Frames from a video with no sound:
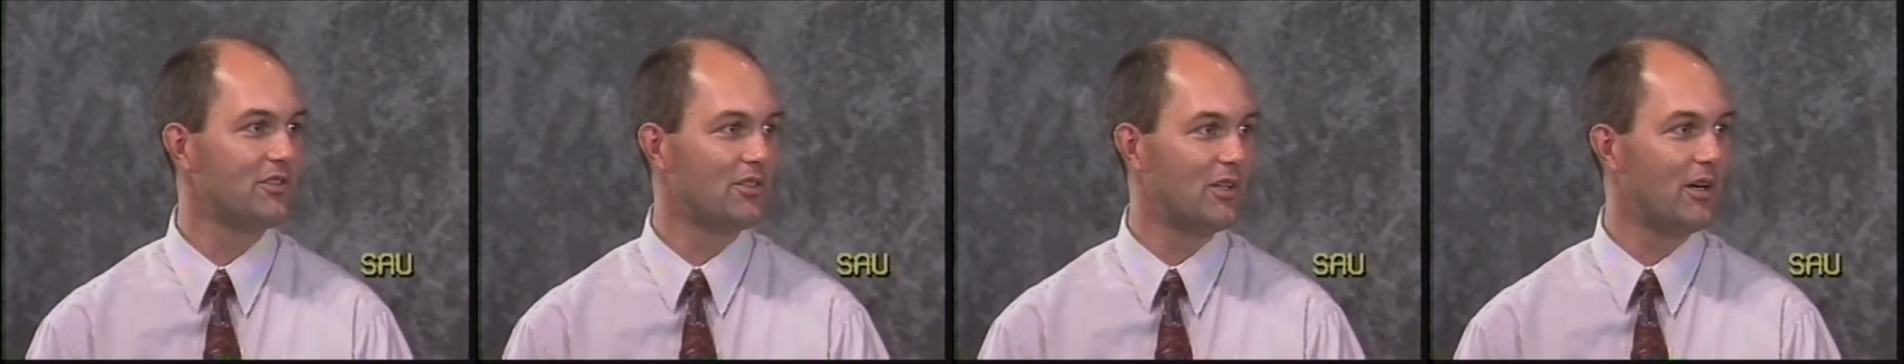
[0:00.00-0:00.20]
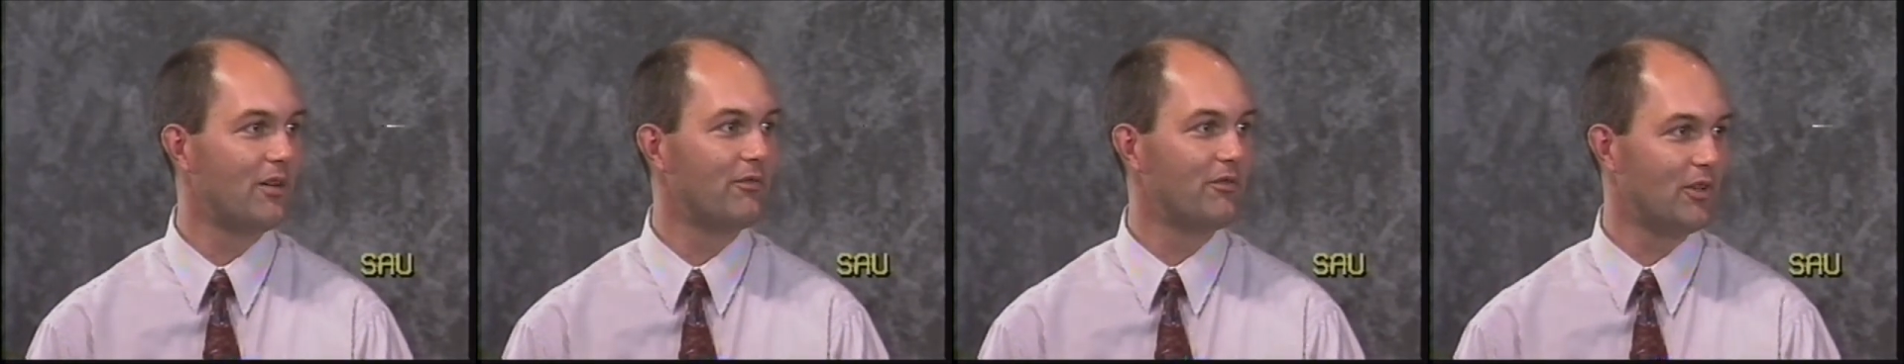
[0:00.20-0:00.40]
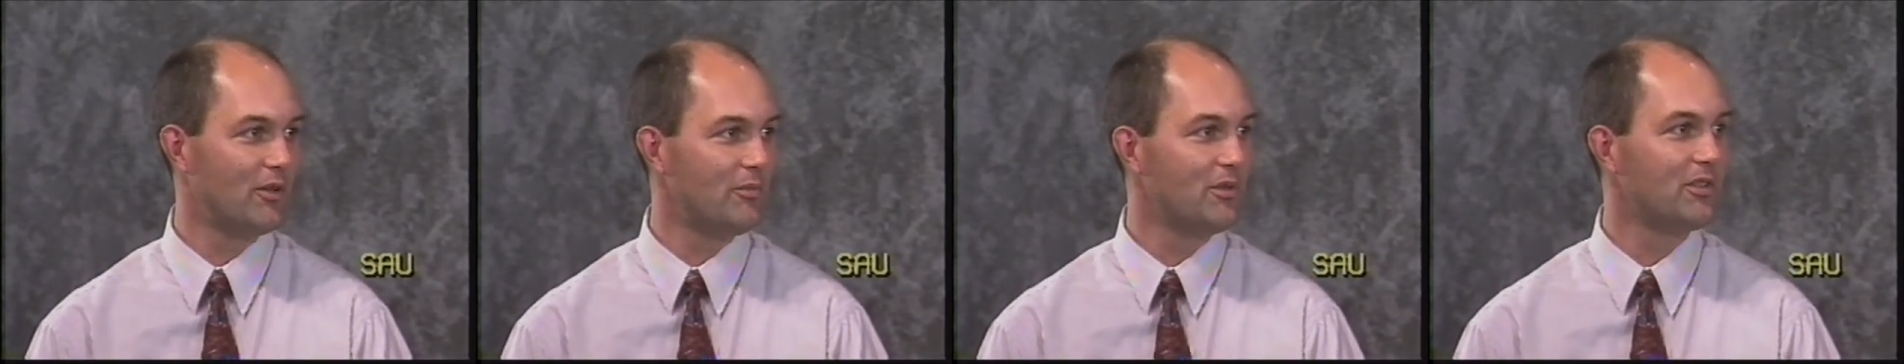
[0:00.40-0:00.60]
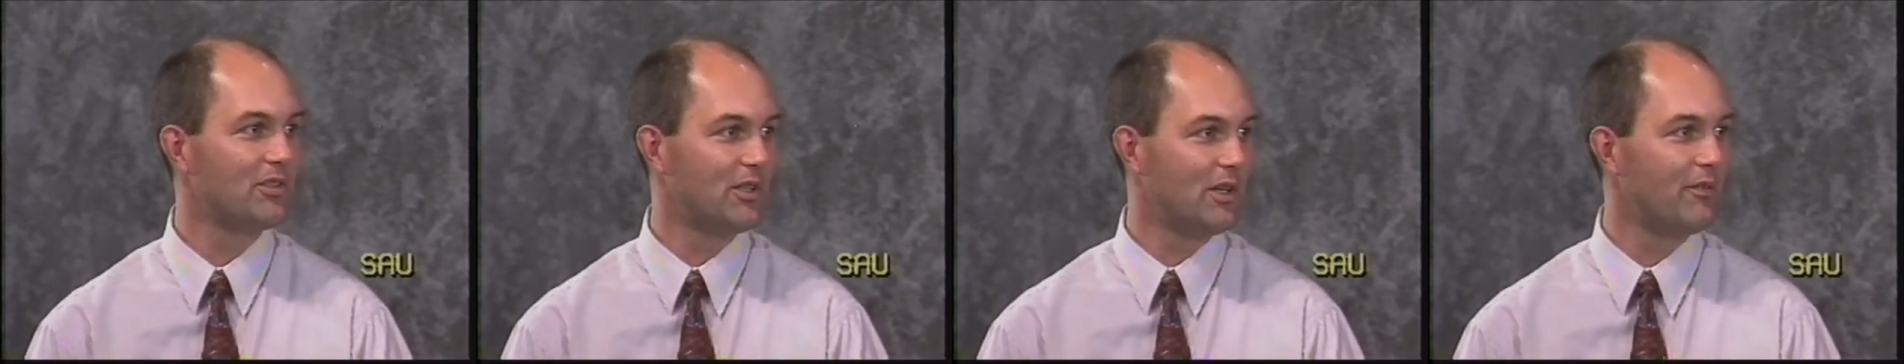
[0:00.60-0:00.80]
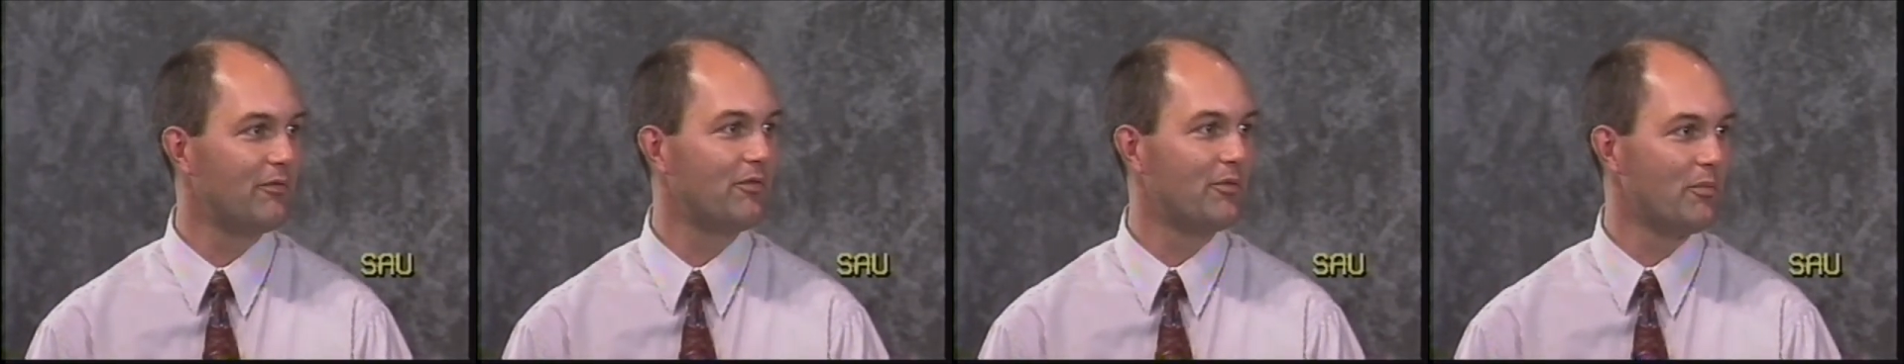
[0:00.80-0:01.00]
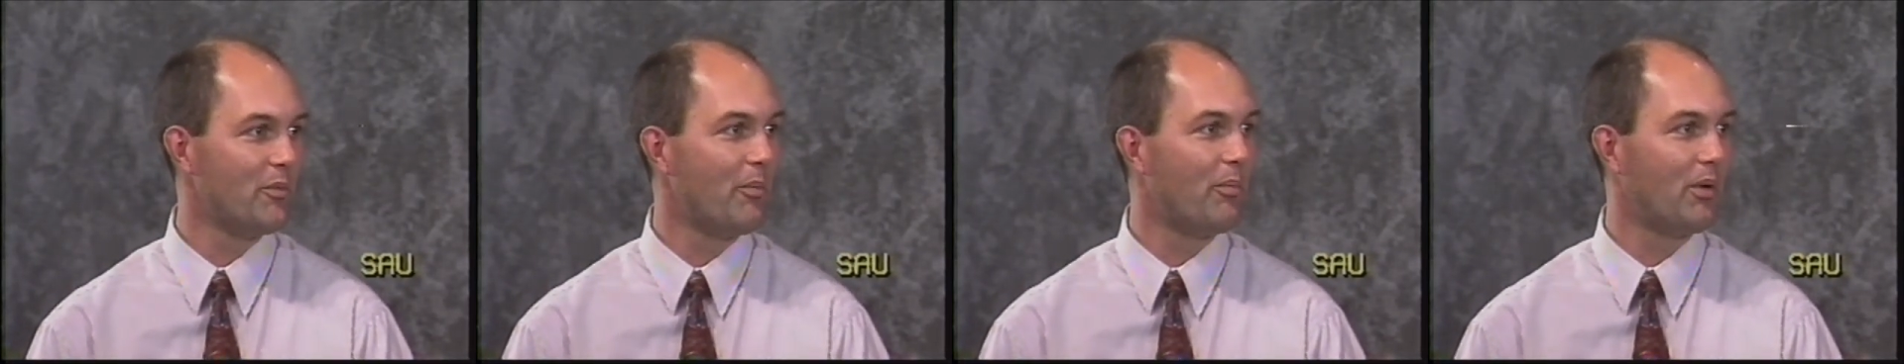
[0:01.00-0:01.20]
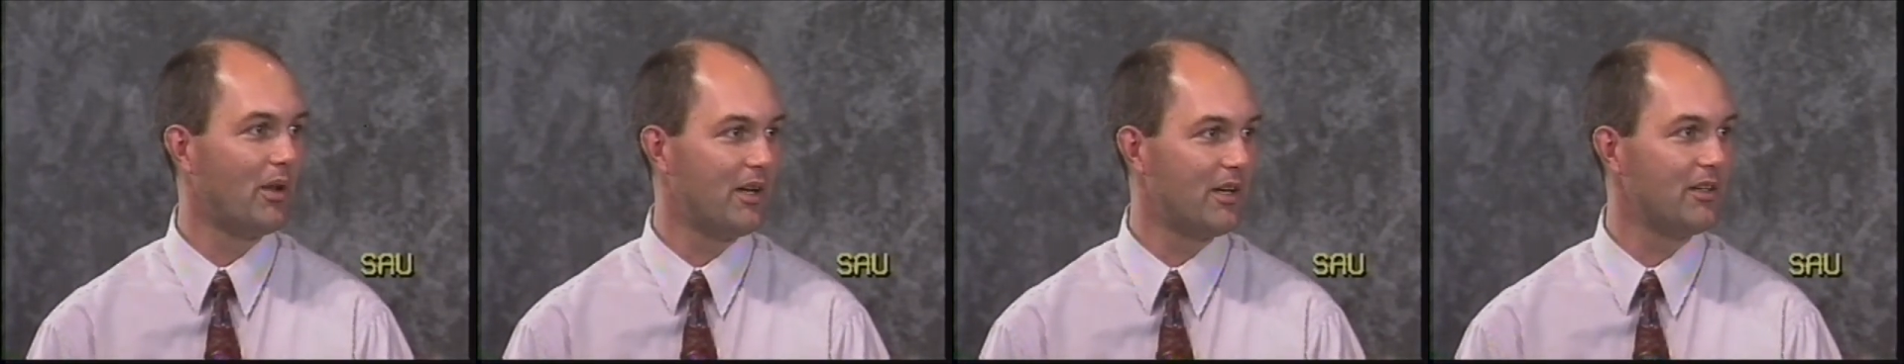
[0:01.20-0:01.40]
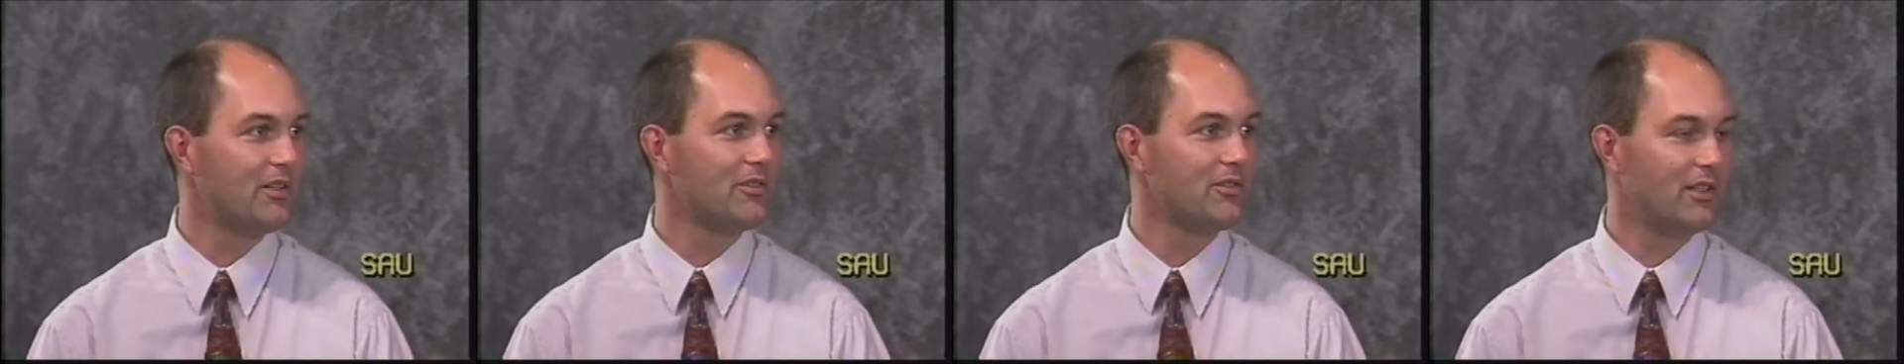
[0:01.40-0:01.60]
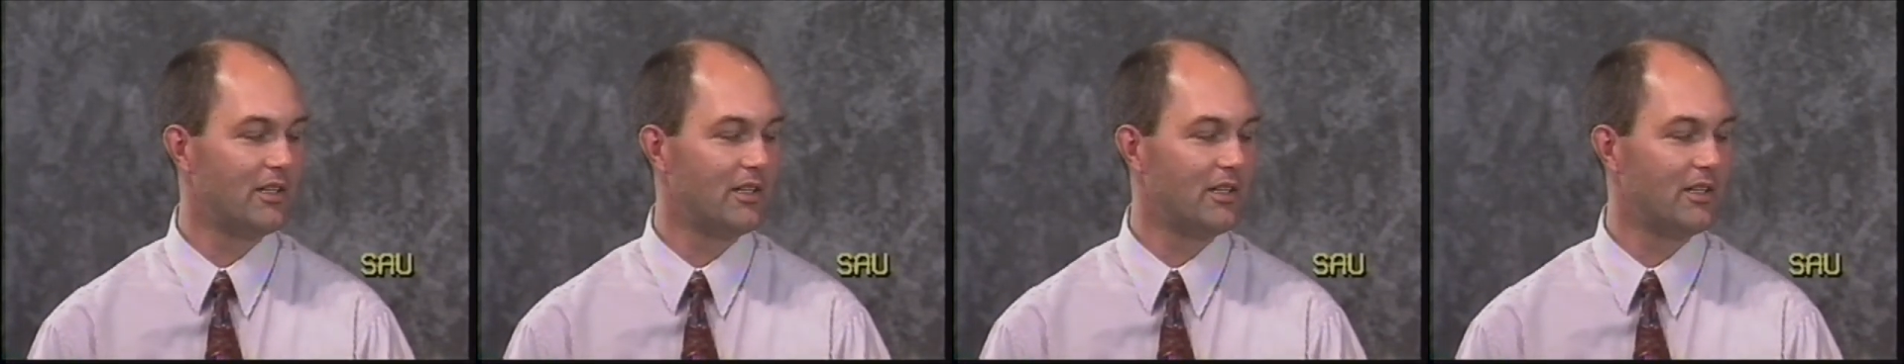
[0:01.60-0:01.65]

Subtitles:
come from, it's come from the players,